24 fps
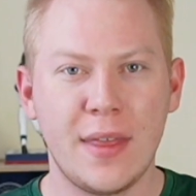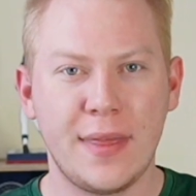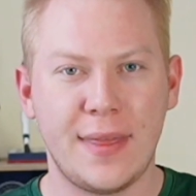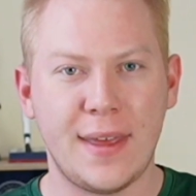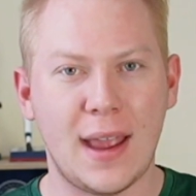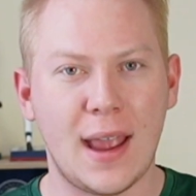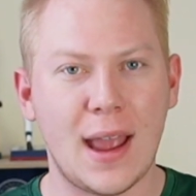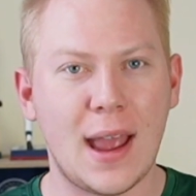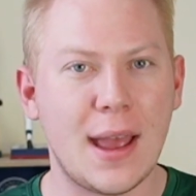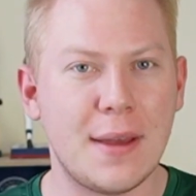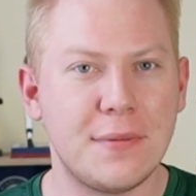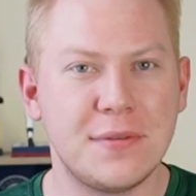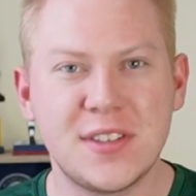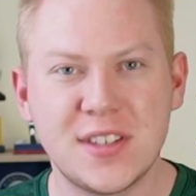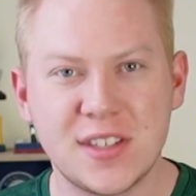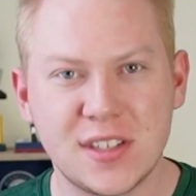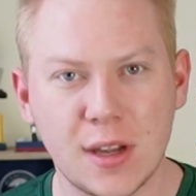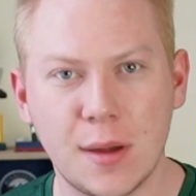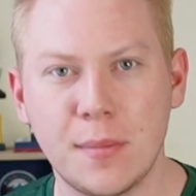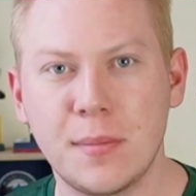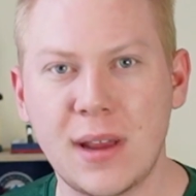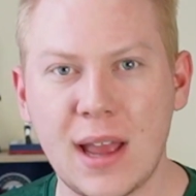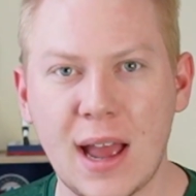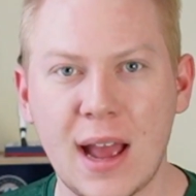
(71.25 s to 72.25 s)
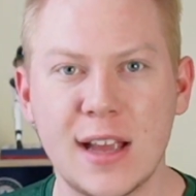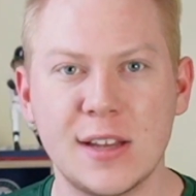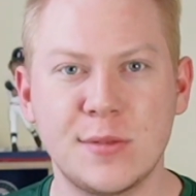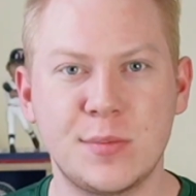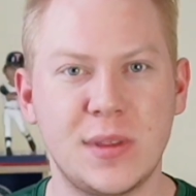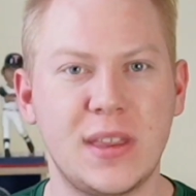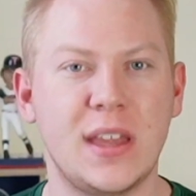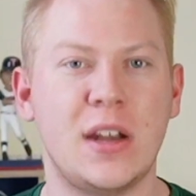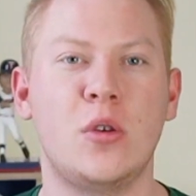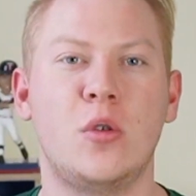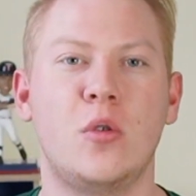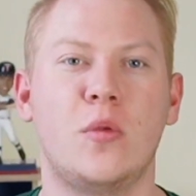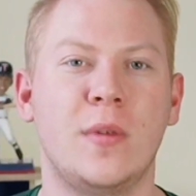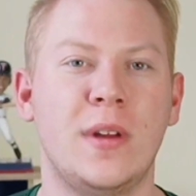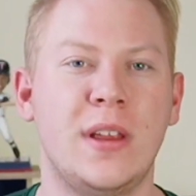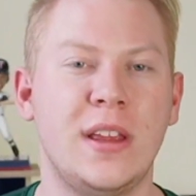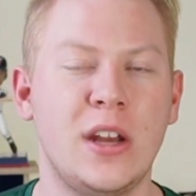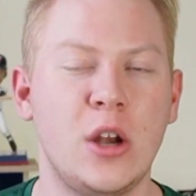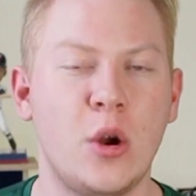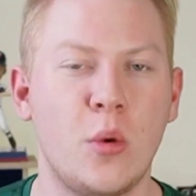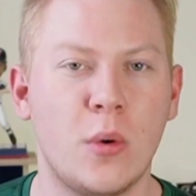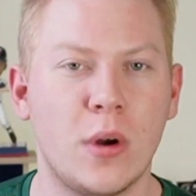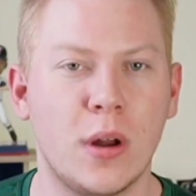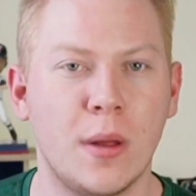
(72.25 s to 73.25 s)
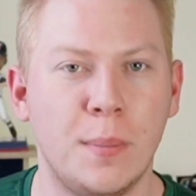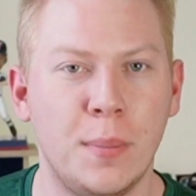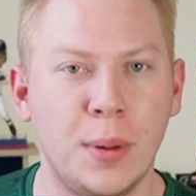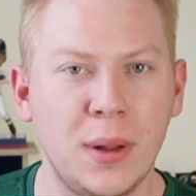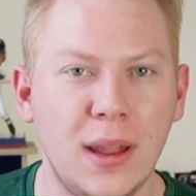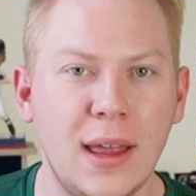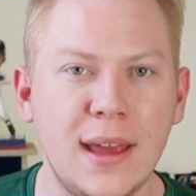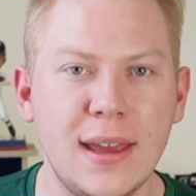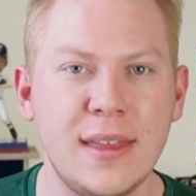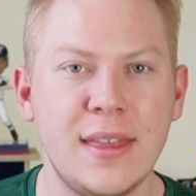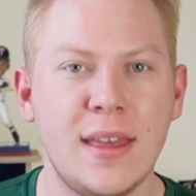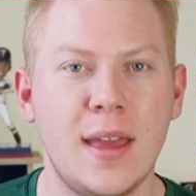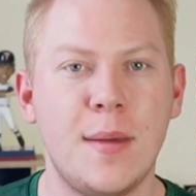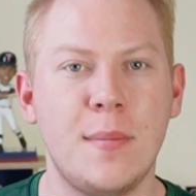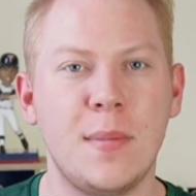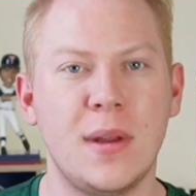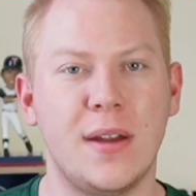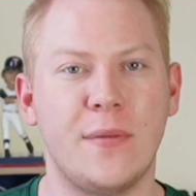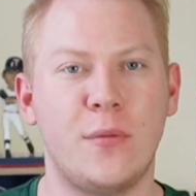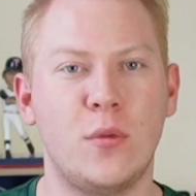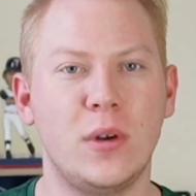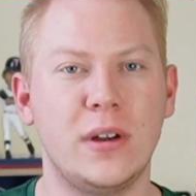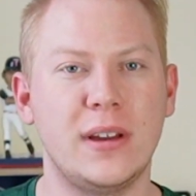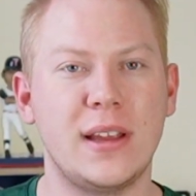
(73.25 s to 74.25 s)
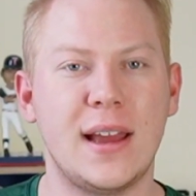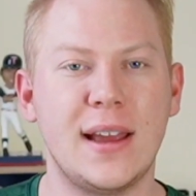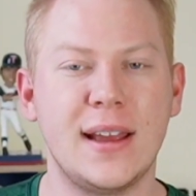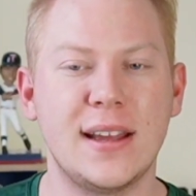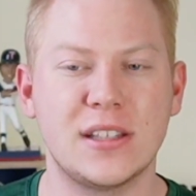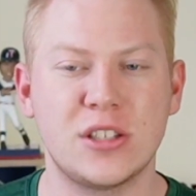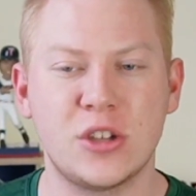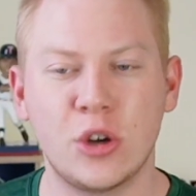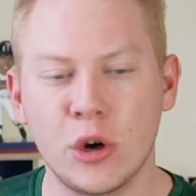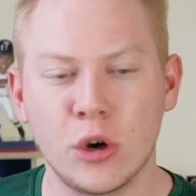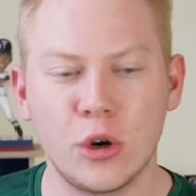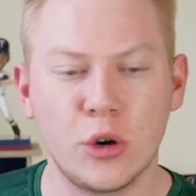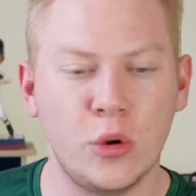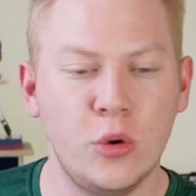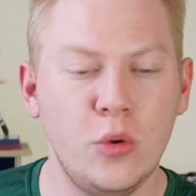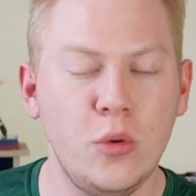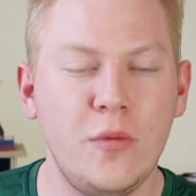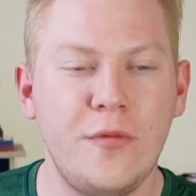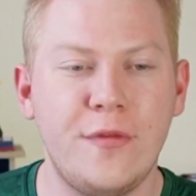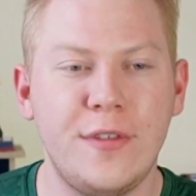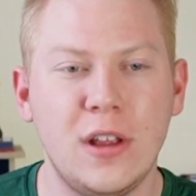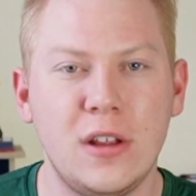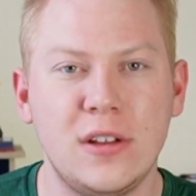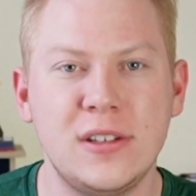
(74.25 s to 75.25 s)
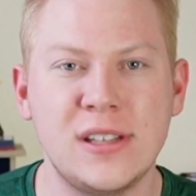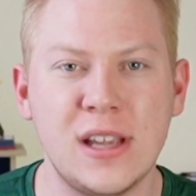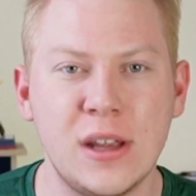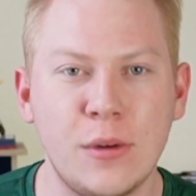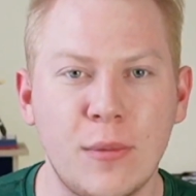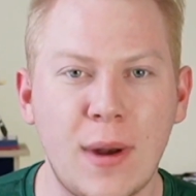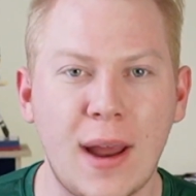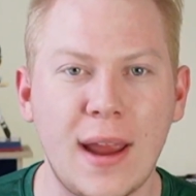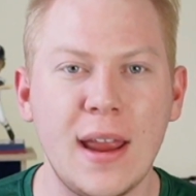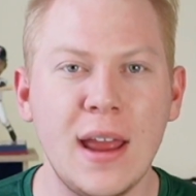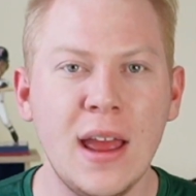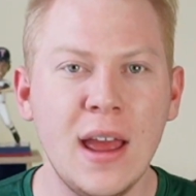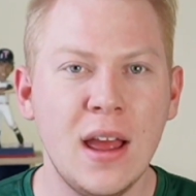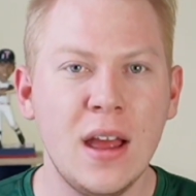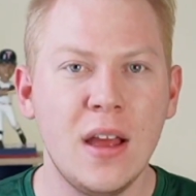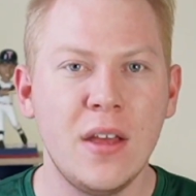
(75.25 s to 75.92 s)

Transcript: They have some guys, but they don't really know where to play them. And if one guy gets hurt, who fills in, right?